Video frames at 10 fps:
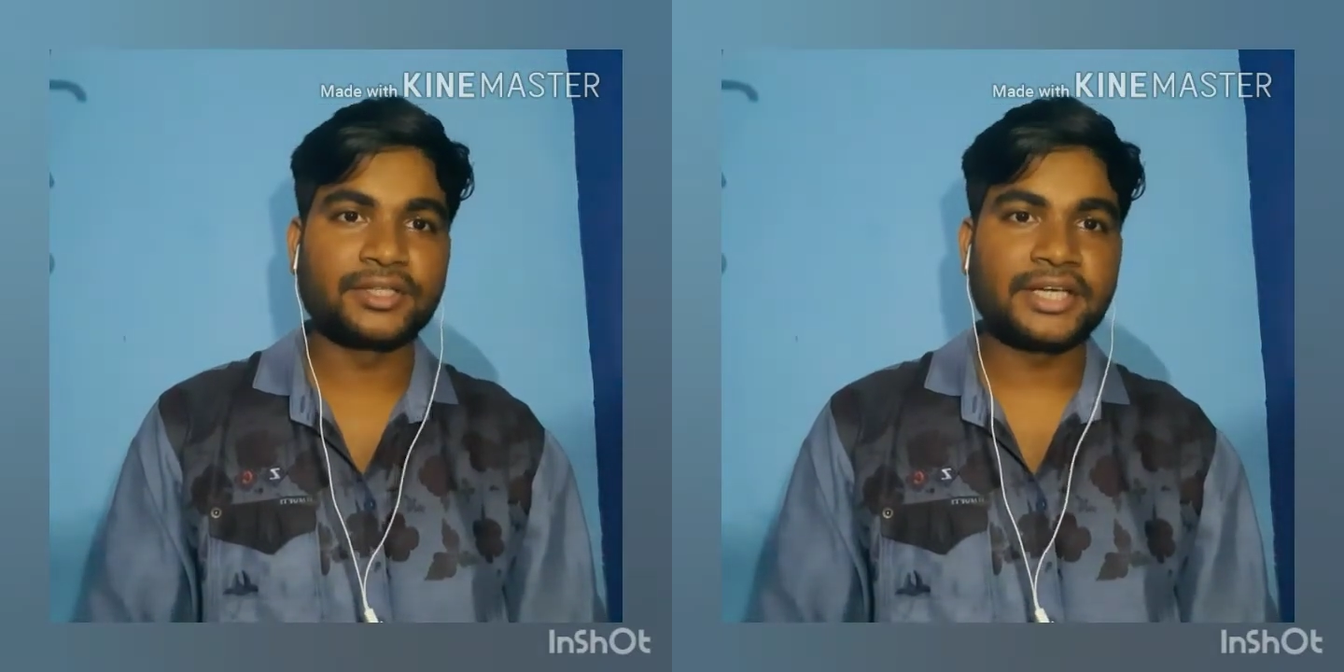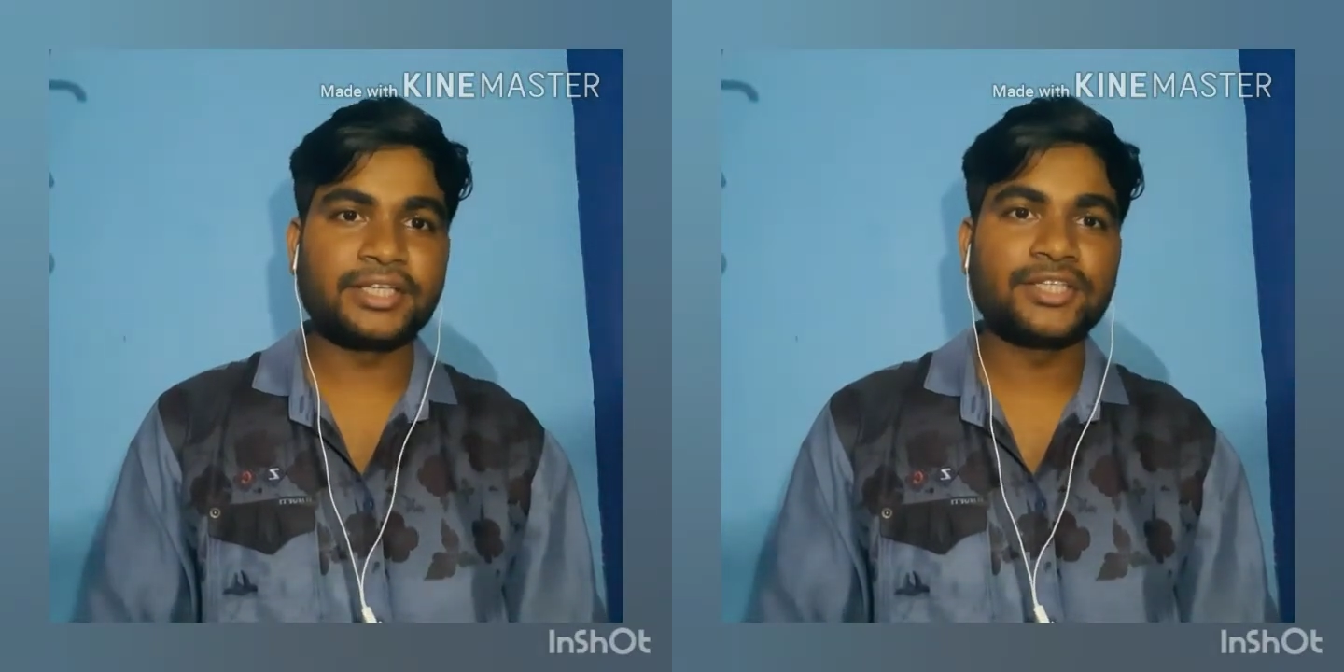
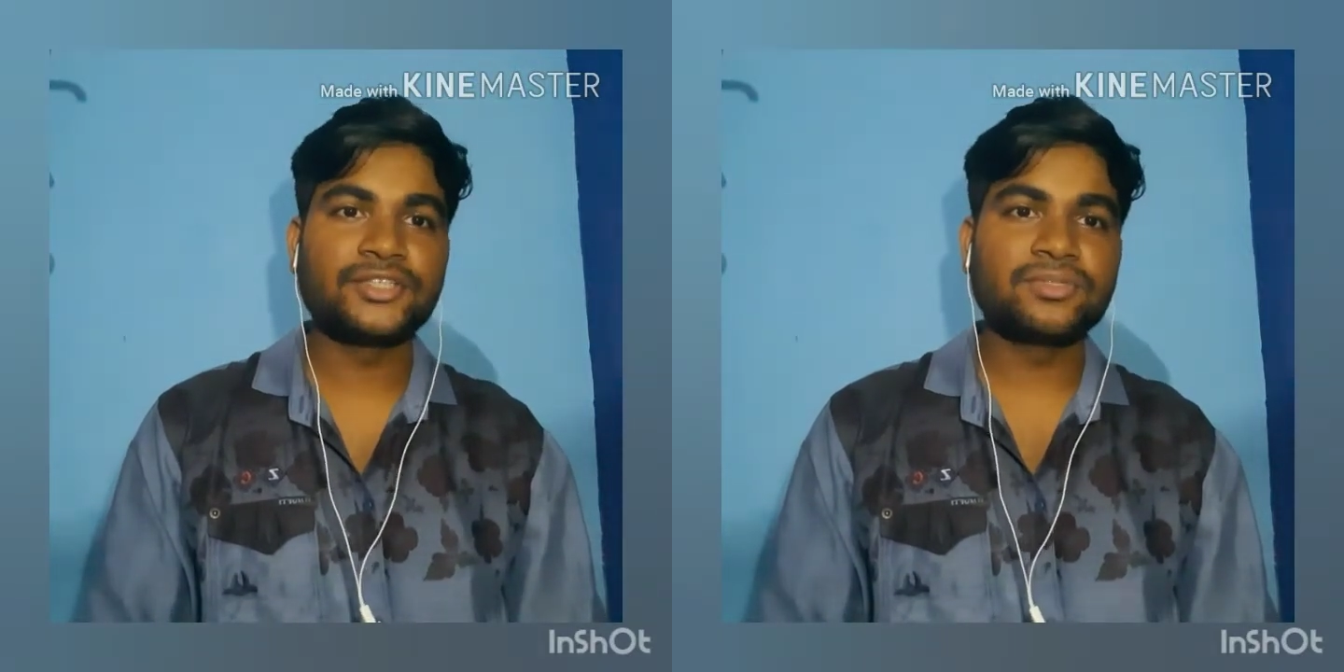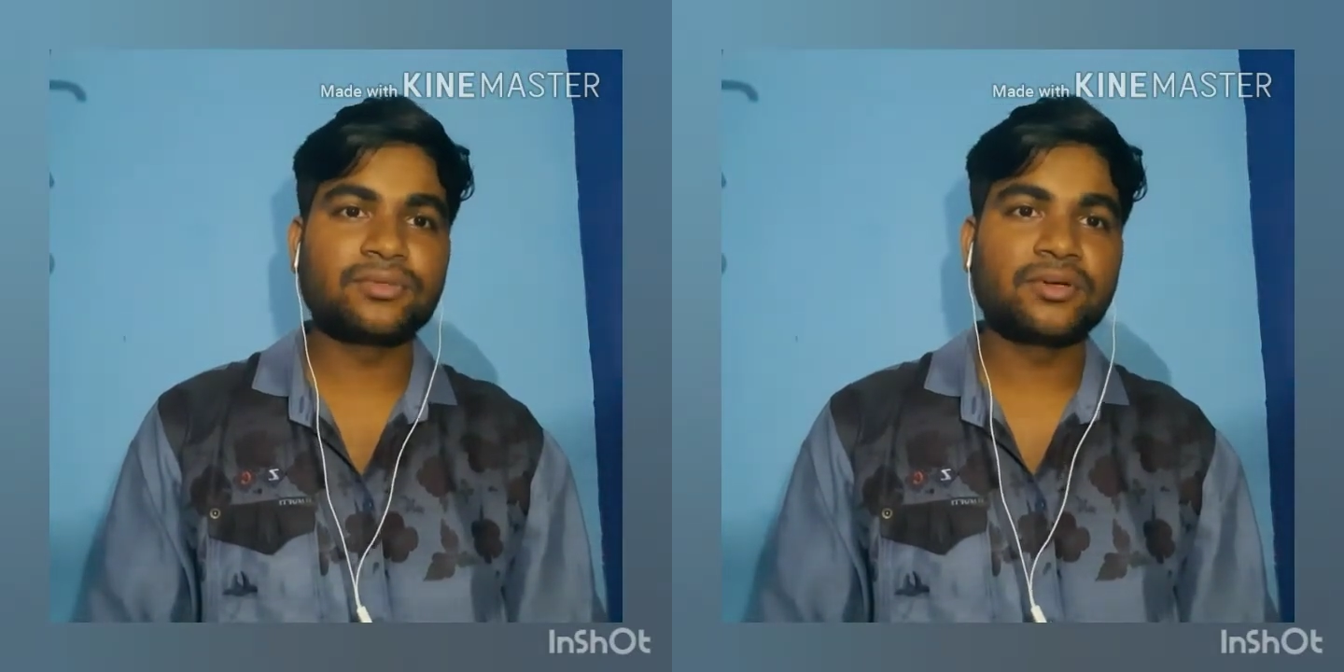The
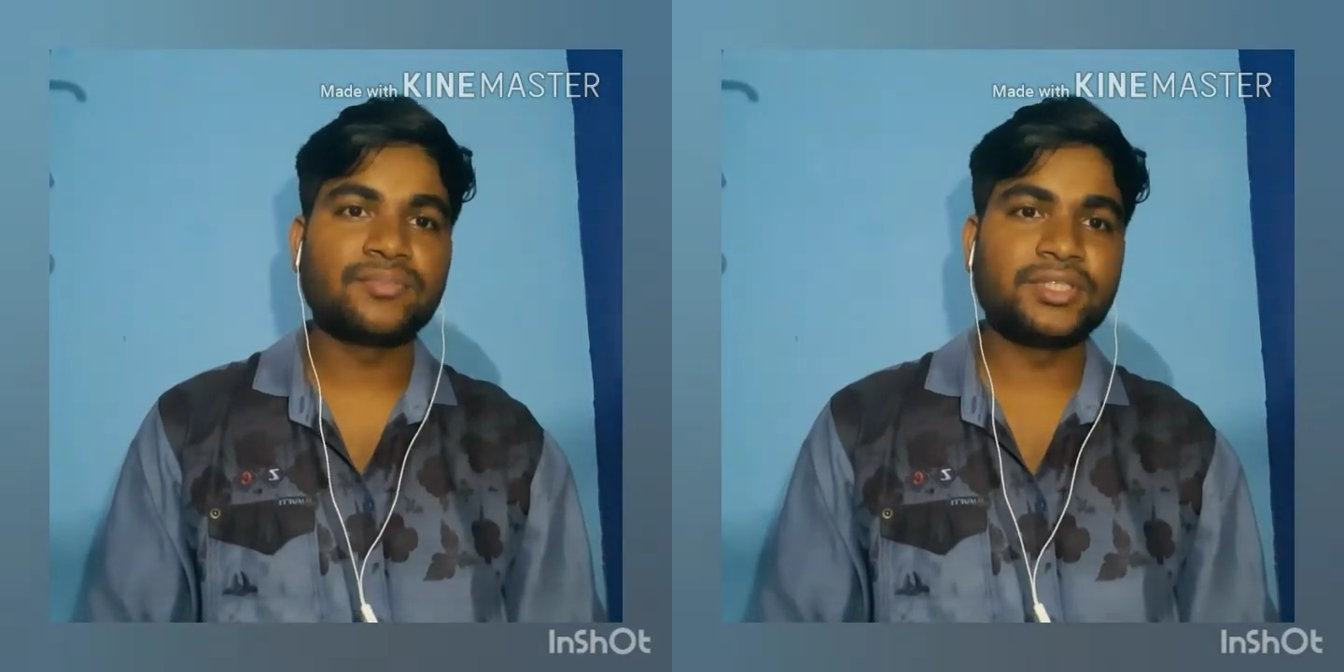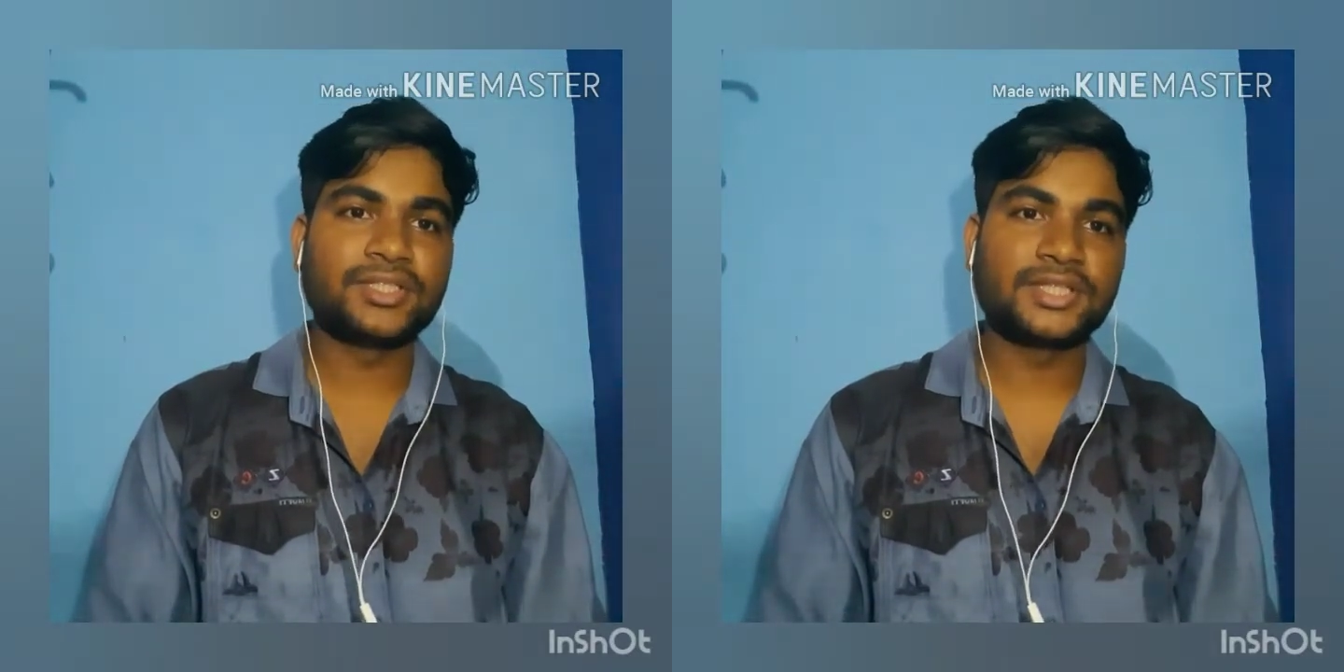issue
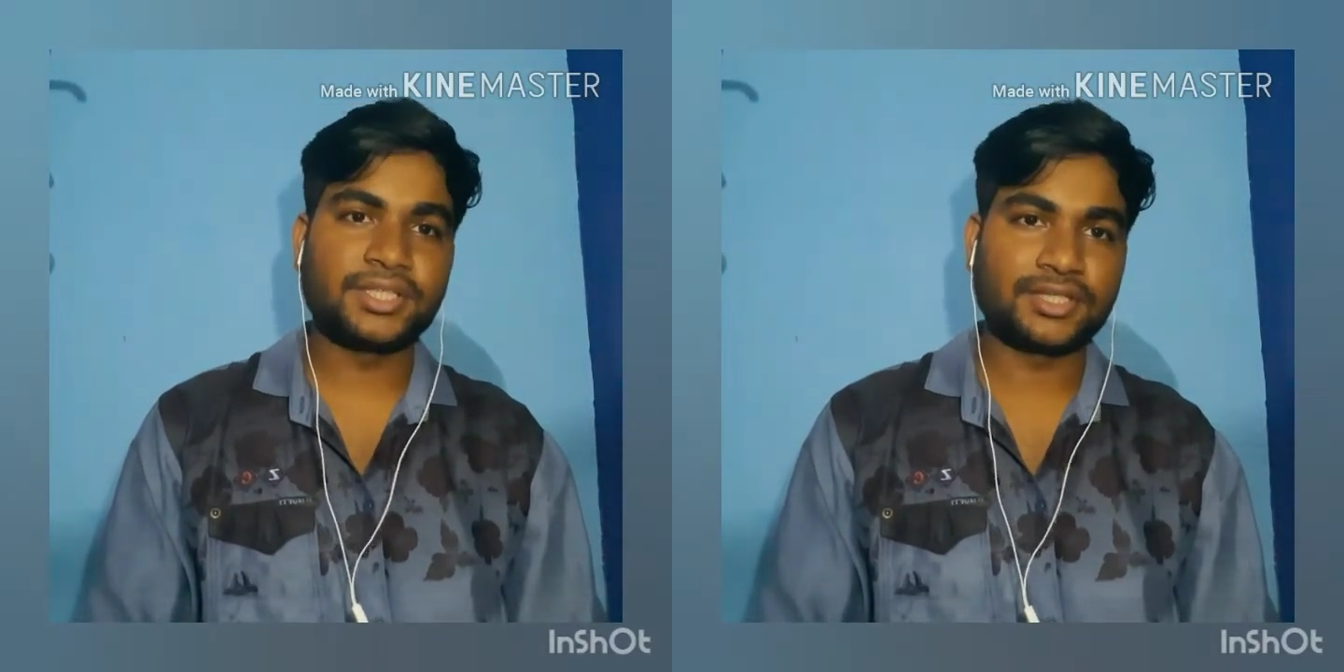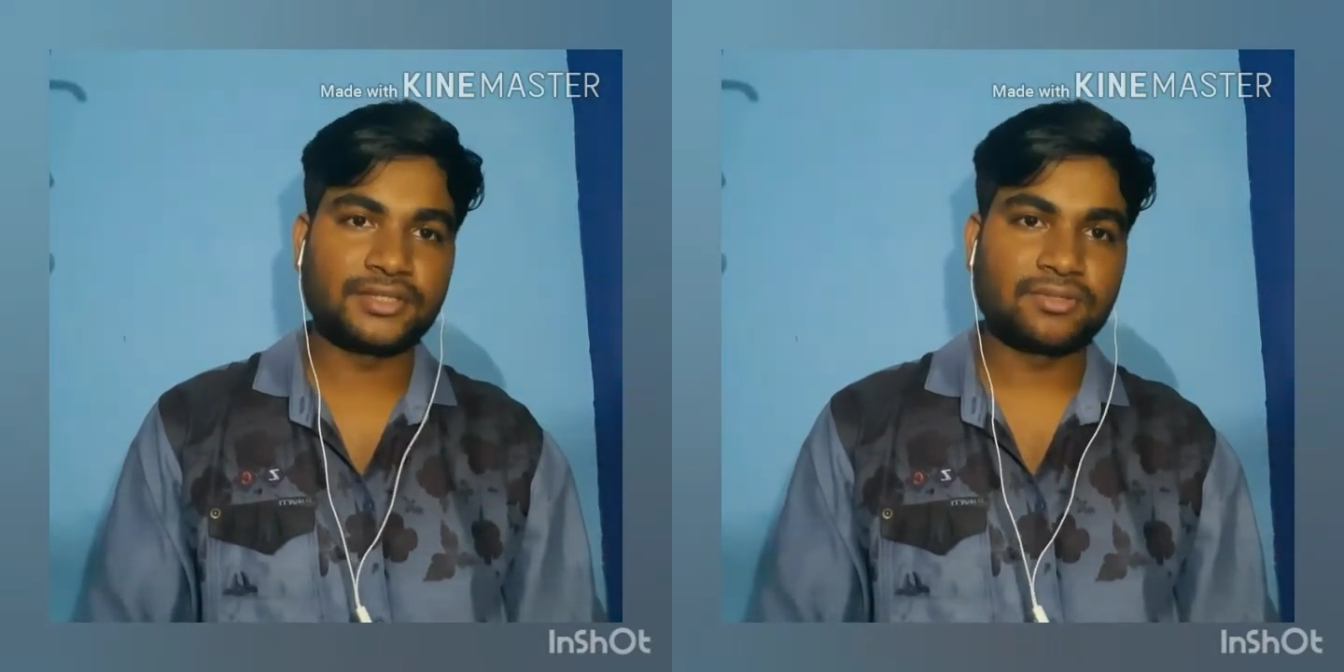of this
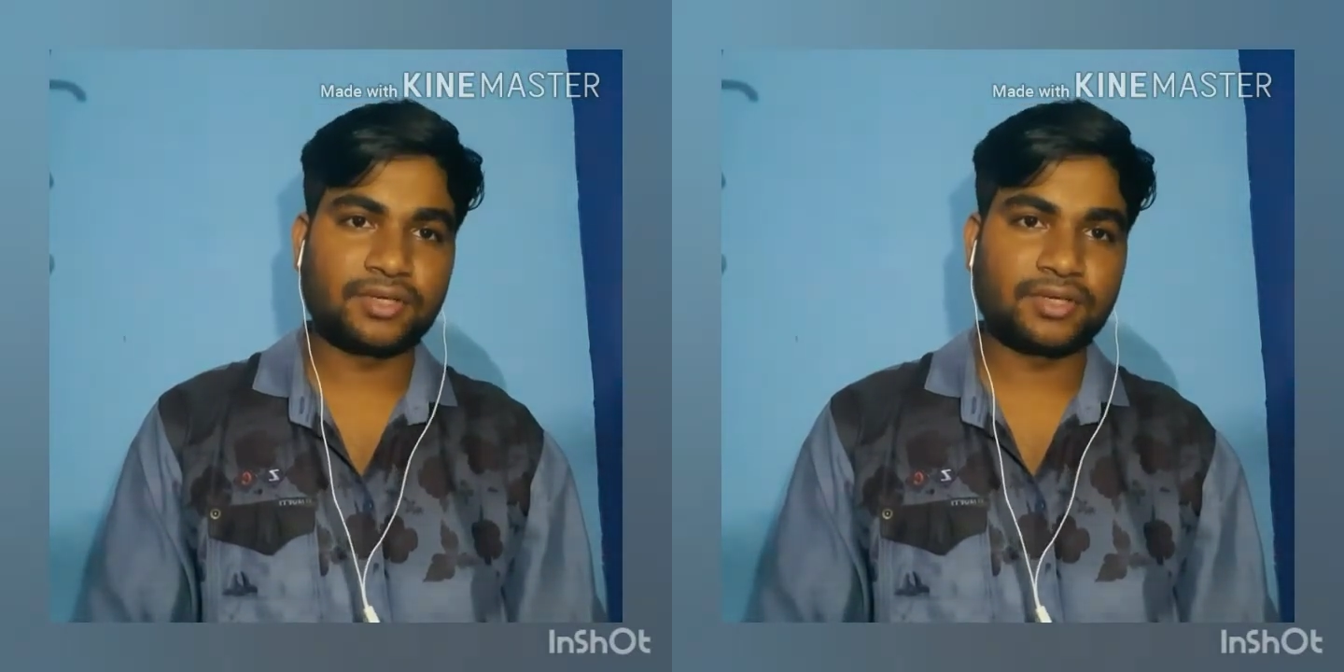case